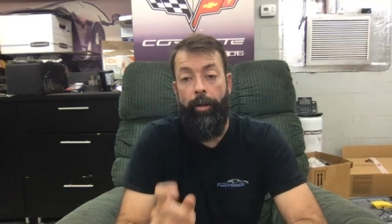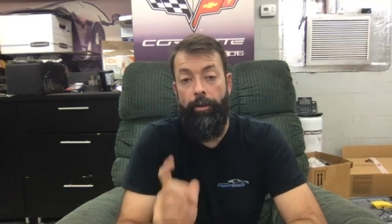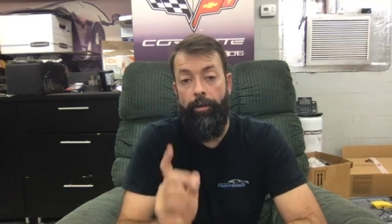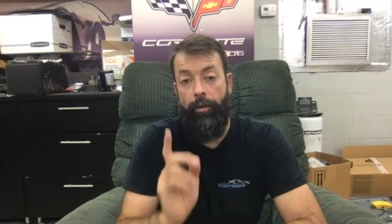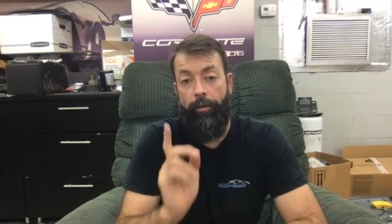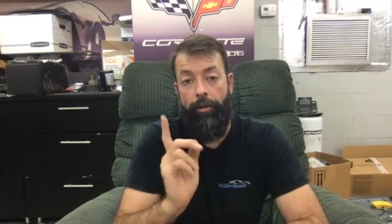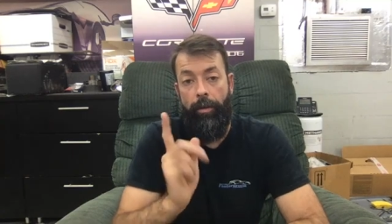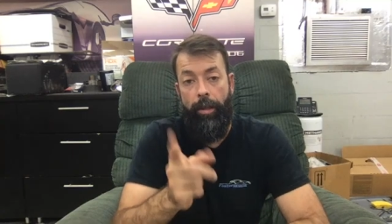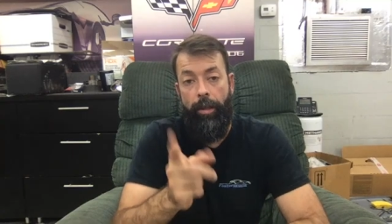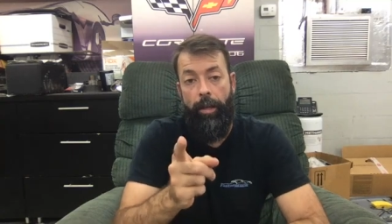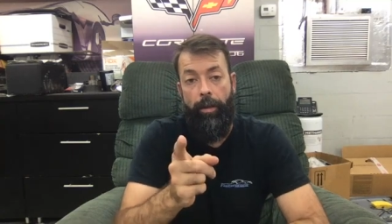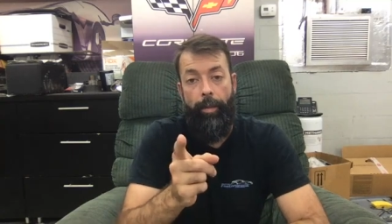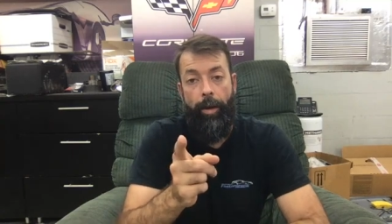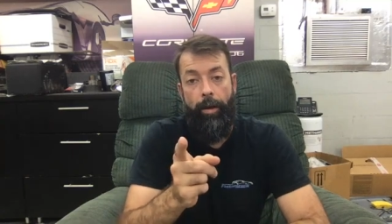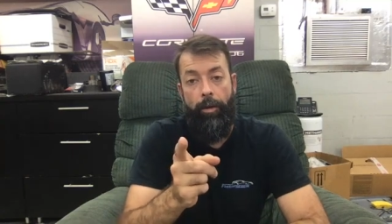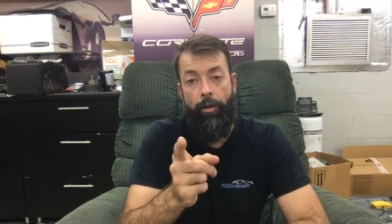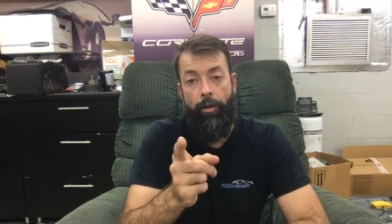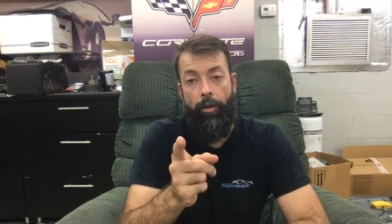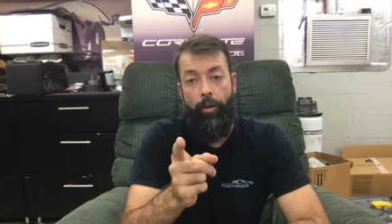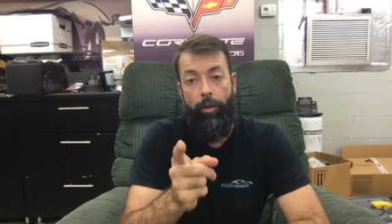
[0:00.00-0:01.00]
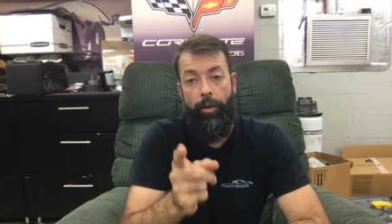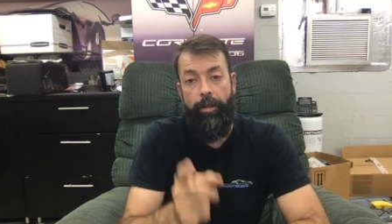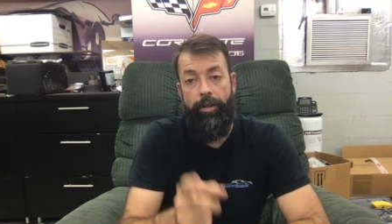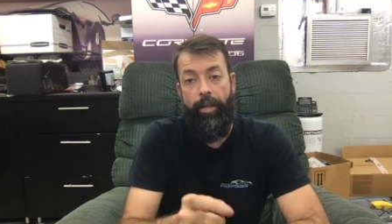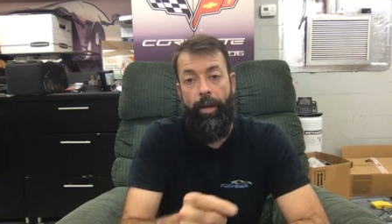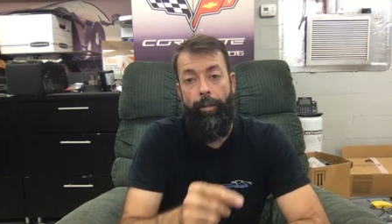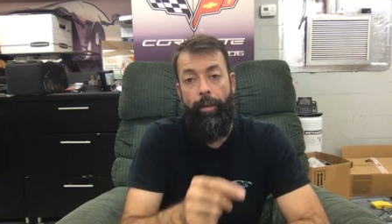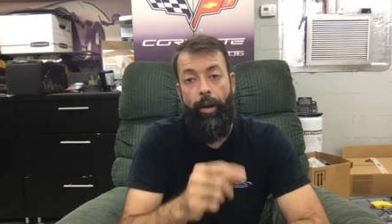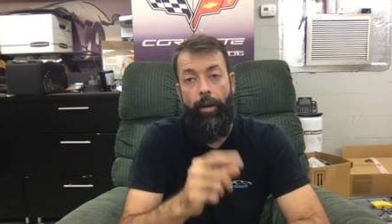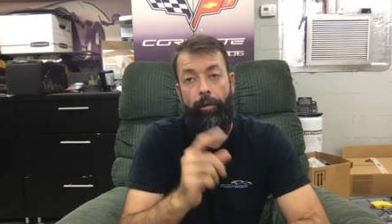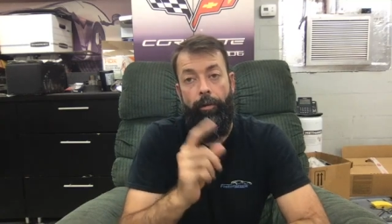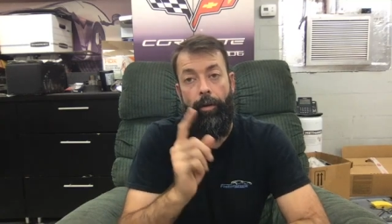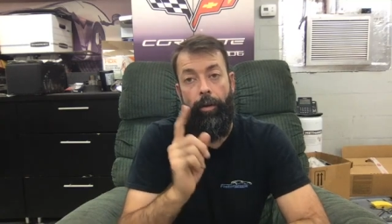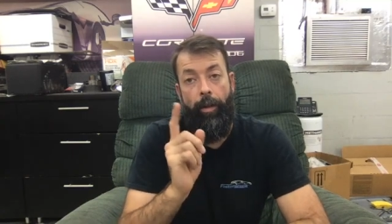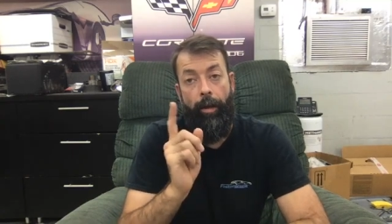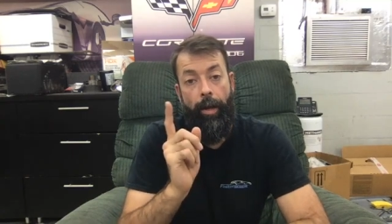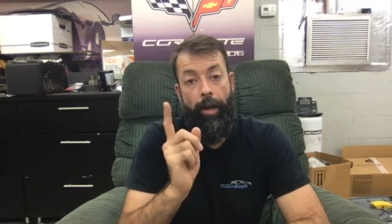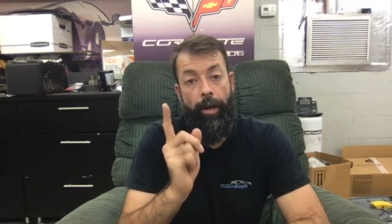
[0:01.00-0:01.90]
So if you think about your coolant temp, however